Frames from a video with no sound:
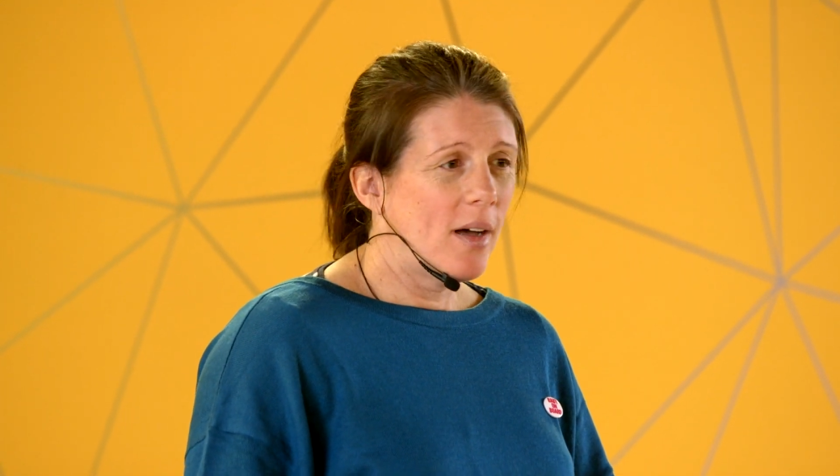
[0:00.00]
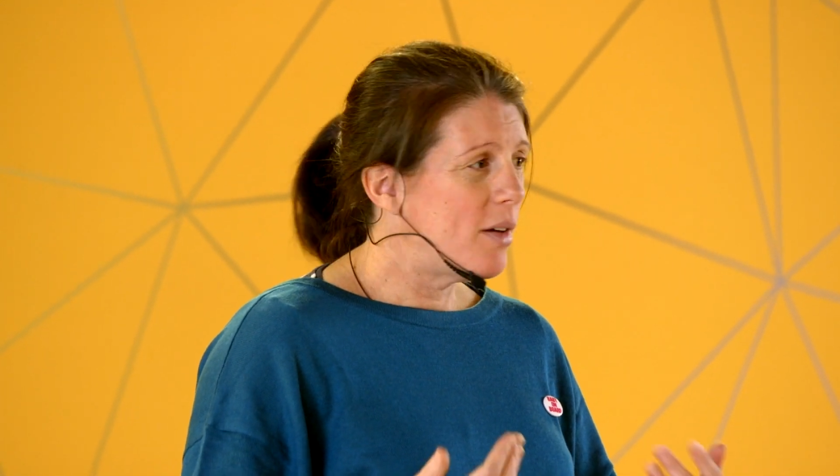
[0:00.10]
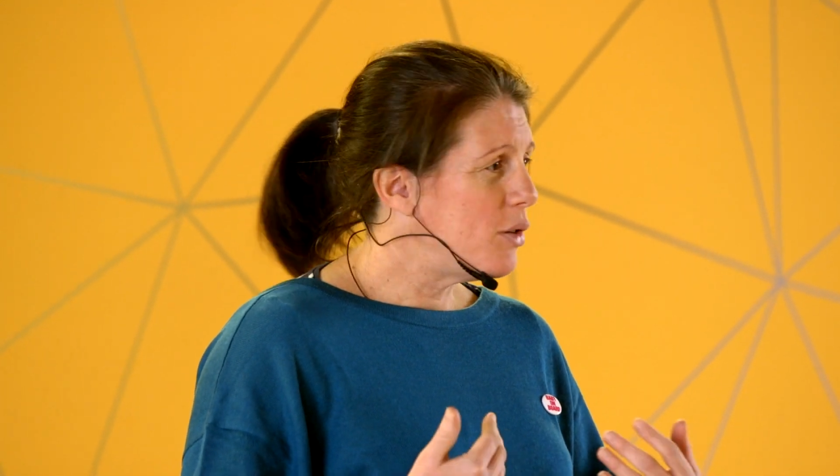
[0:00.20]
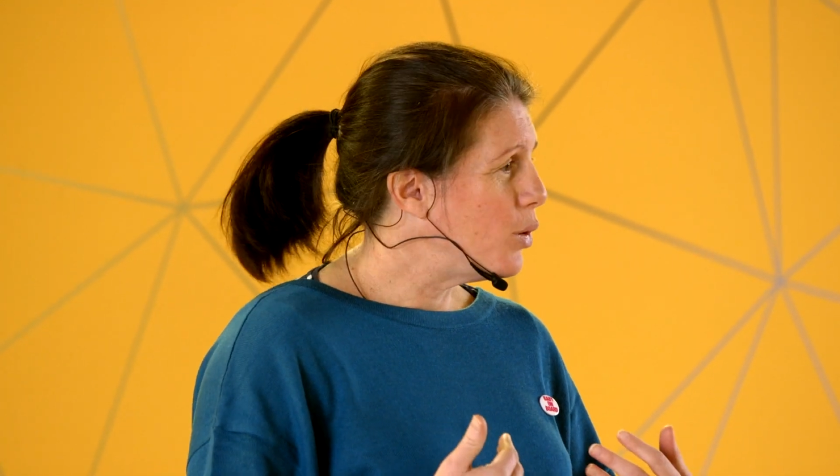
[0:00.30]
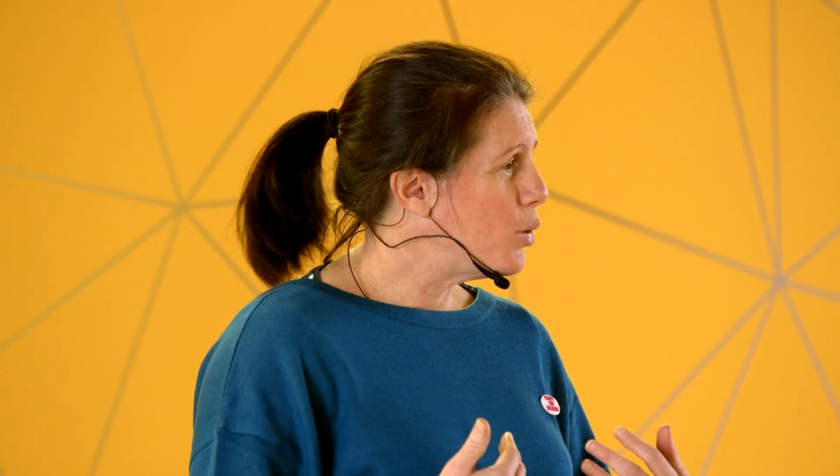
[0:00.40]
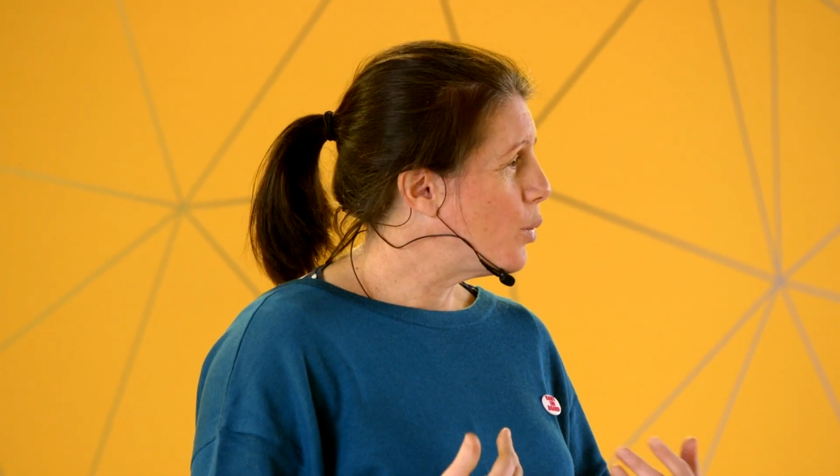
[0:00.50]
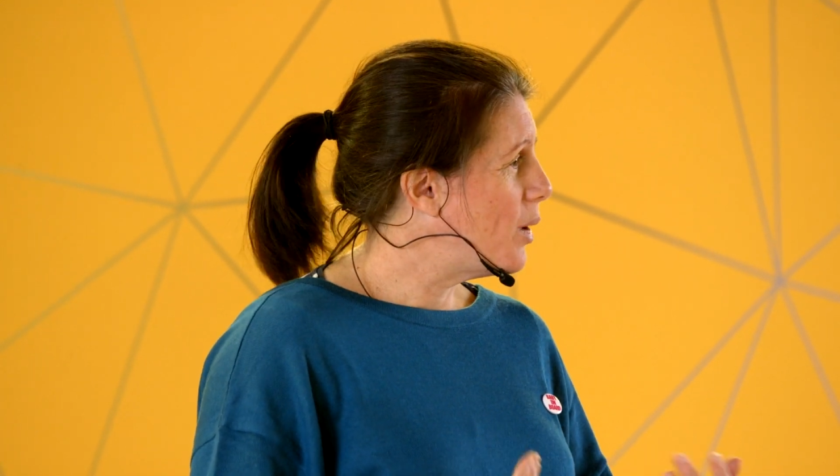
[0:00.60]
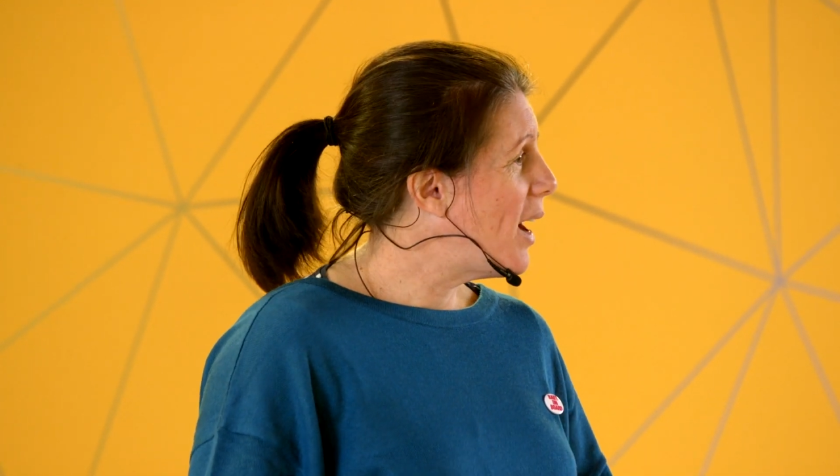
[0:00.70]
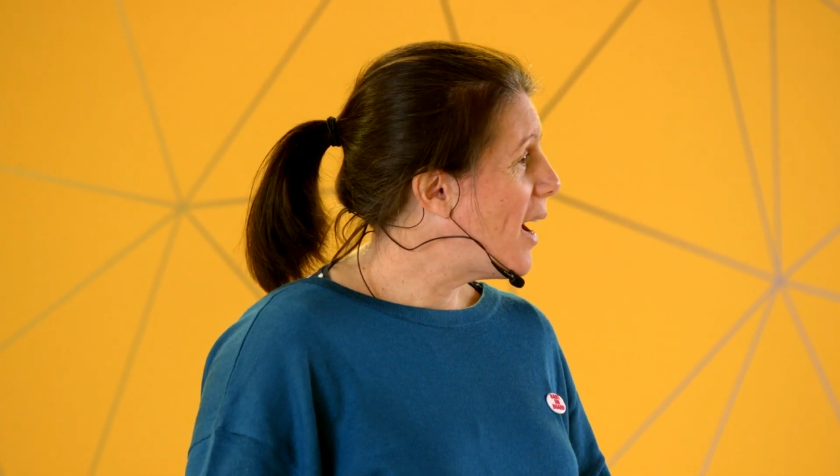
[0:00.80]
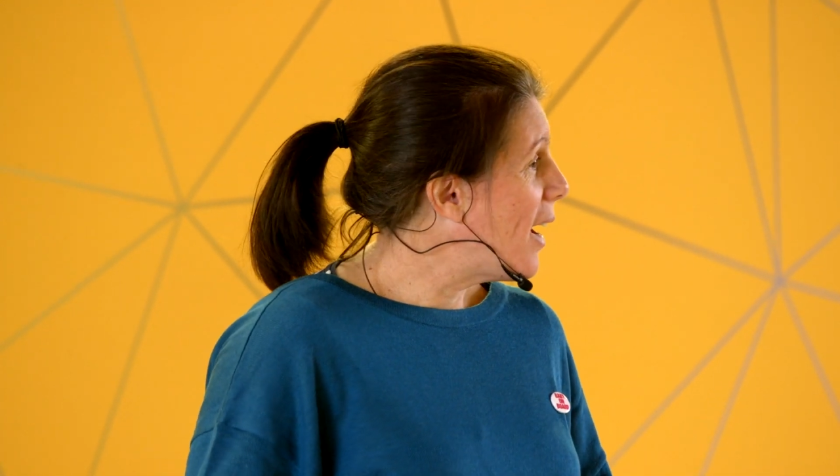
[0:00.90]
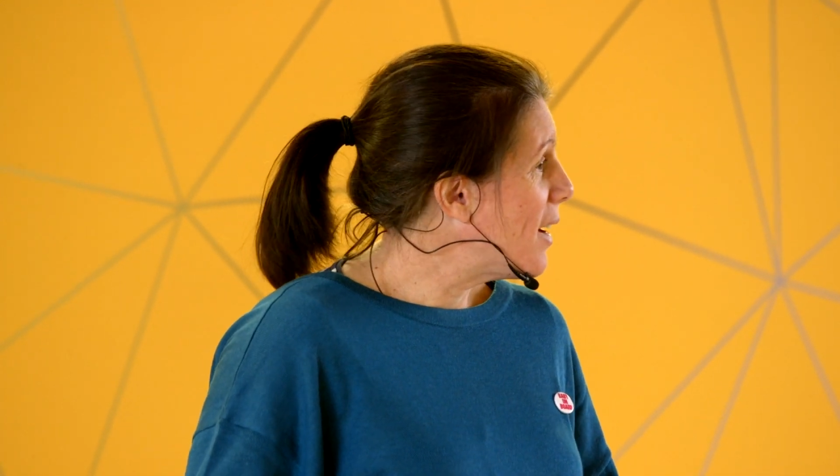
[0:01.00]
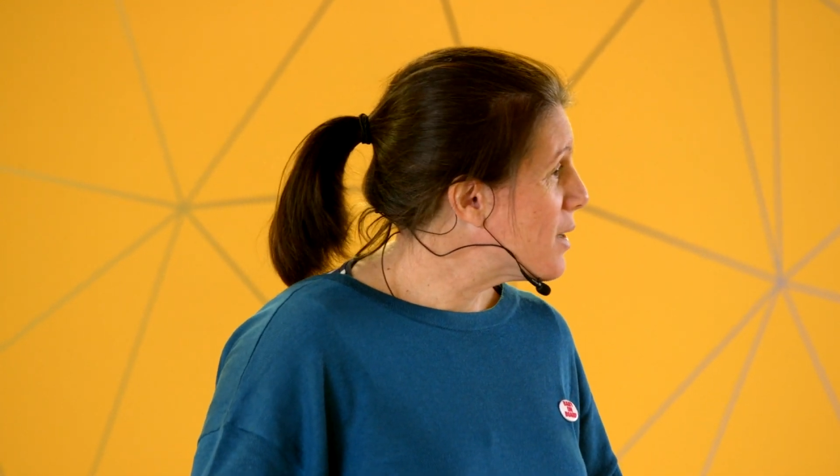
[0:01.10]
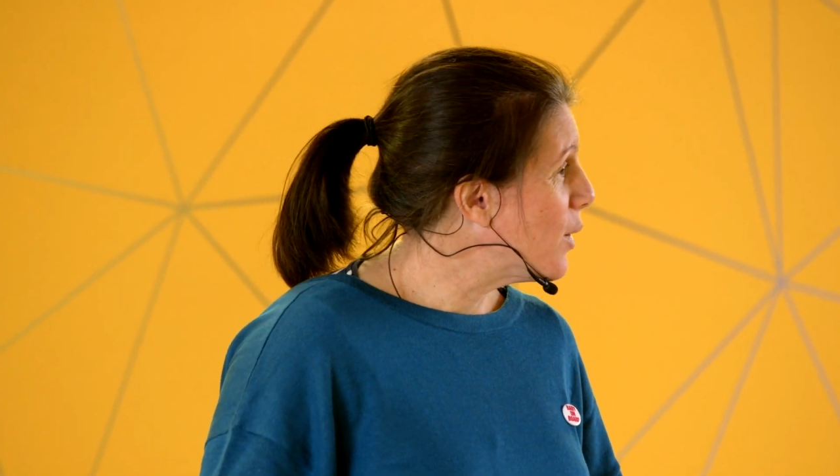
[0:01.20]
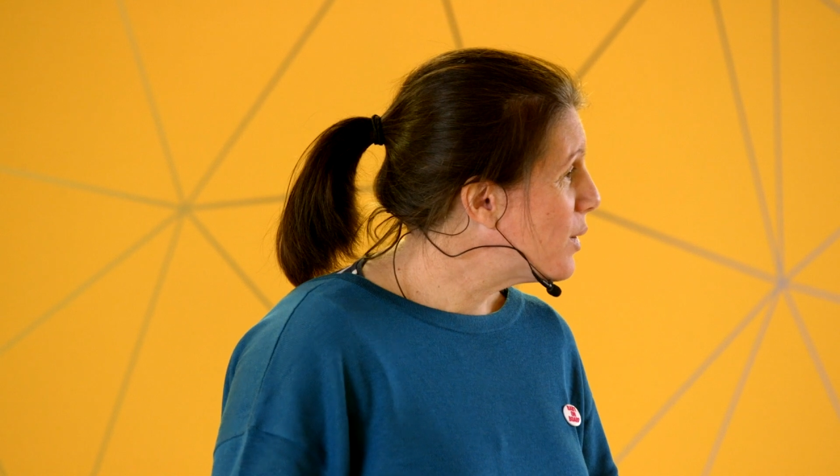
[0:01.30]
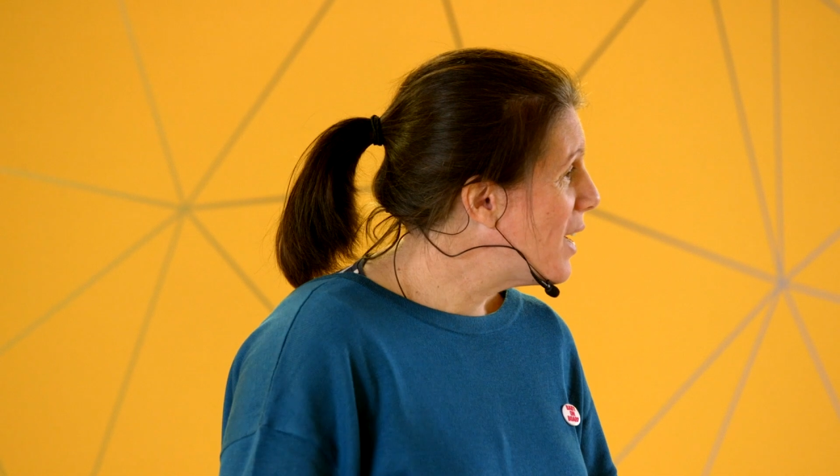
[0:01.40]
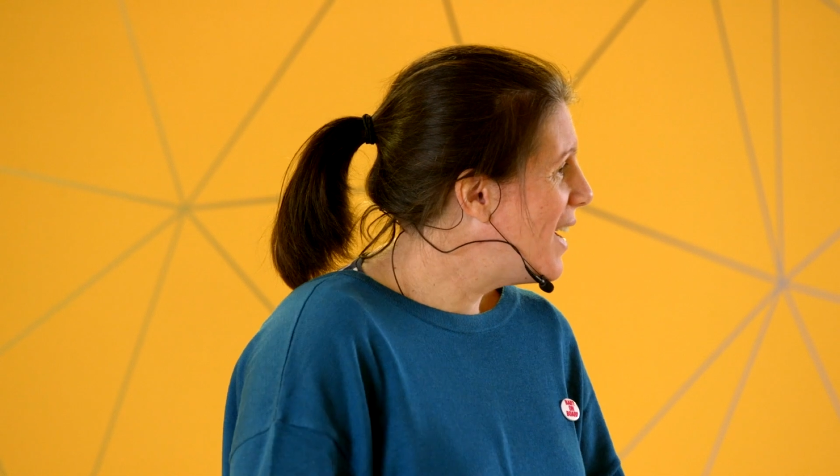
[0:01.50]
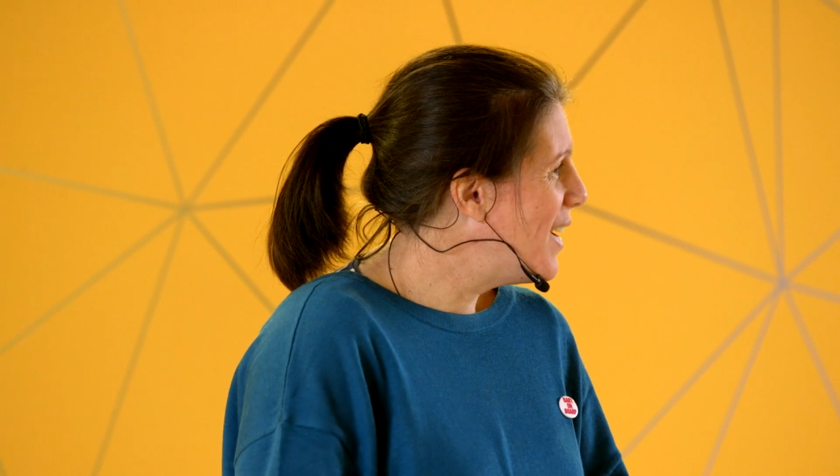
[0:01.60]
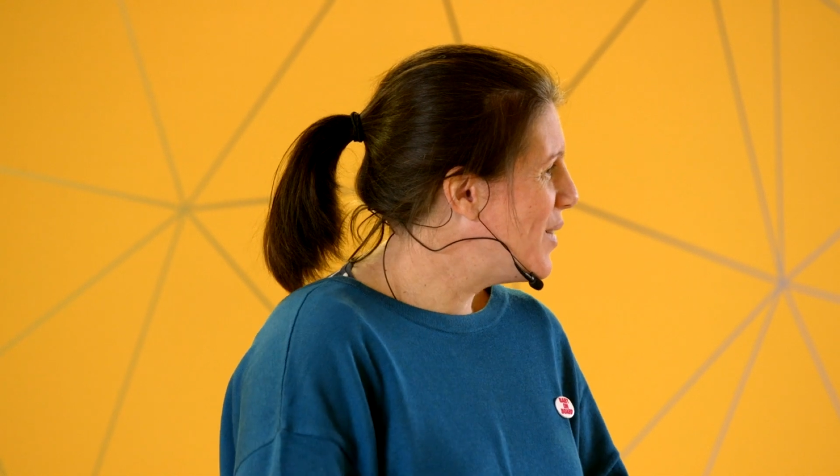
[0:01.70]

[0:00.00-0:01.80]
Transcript: unusual in our household.